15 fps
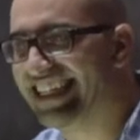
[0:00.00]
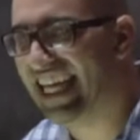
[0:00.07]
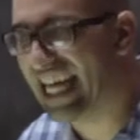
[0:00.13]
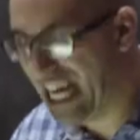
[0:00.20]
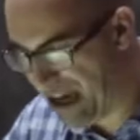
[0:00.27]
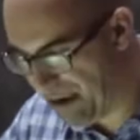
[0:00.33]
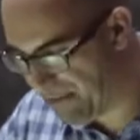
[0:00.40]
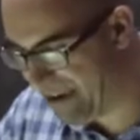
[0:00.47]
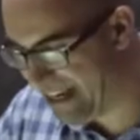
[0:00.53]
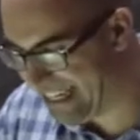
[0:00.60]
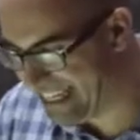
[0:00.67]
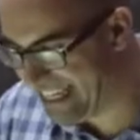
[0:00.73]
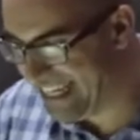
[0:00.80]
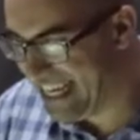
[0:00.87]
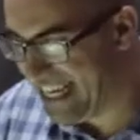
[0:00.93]

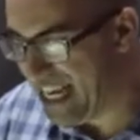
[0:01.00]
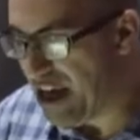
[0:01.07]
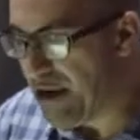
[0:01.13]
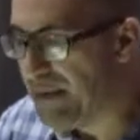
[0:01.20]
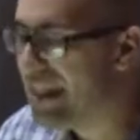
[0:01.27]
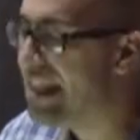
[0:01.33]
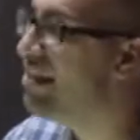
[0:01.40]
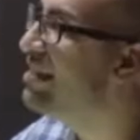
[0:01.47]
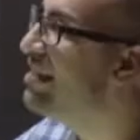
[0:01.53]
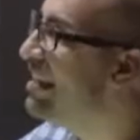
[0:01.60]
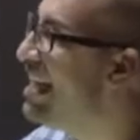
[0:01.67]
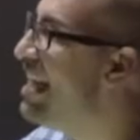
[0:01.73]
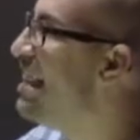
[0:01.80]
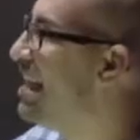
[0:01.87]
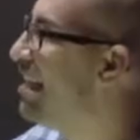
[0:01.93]
But there is
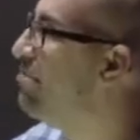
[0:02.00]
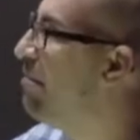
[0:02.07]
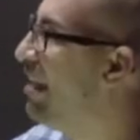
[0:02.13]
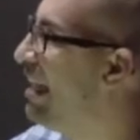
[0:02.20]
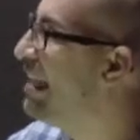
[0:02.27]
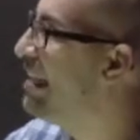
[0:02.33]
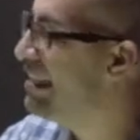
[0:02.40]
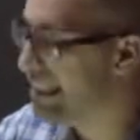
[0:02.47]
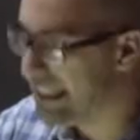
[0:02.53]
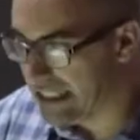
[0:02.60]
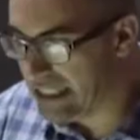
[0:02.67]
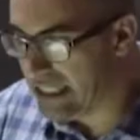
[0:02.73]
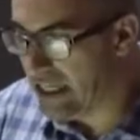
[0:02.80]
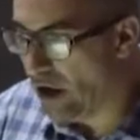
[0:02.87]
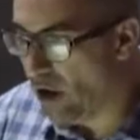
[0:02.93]
an ethic behind
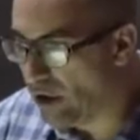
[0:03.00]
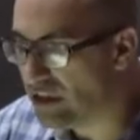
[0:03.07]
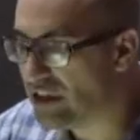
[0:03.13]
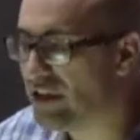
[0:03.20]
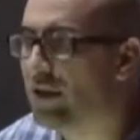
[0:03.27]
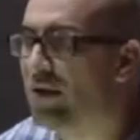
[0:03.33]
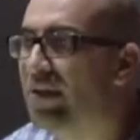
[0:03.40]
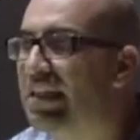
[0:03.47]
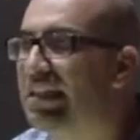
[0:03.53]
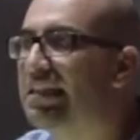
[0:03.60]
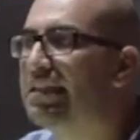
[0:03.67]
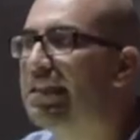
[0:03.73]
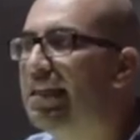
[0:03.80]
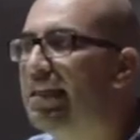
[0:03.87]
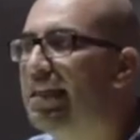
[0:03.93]
it also, and it's
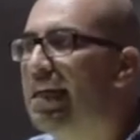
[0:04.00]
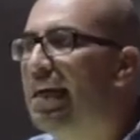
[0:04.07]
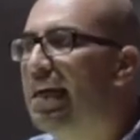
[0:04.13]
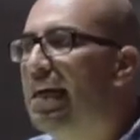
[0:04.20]
that